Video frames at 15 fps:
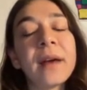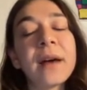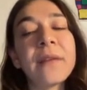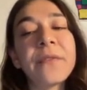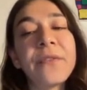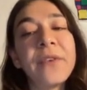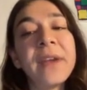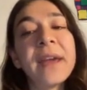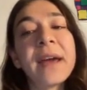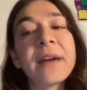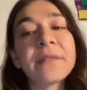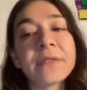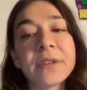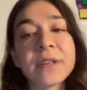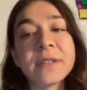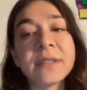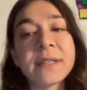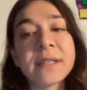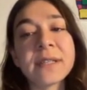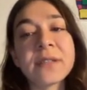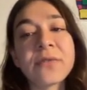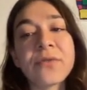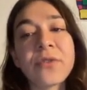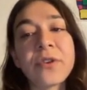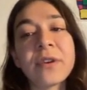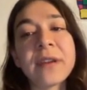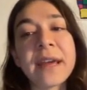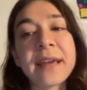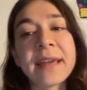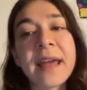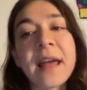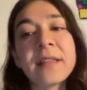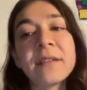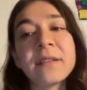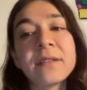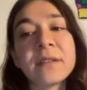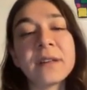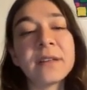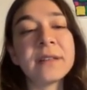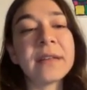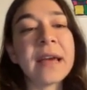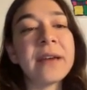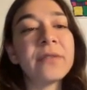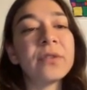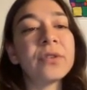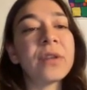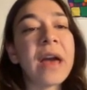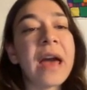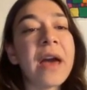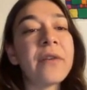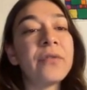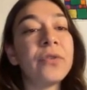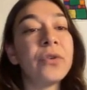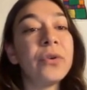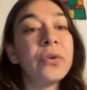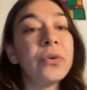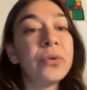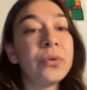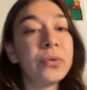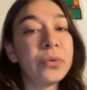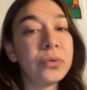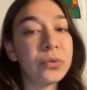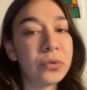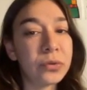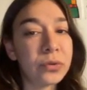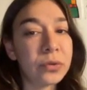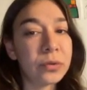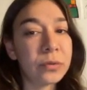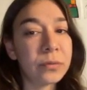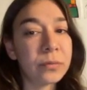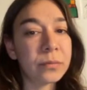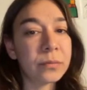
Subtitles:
364-day calendar they would have used.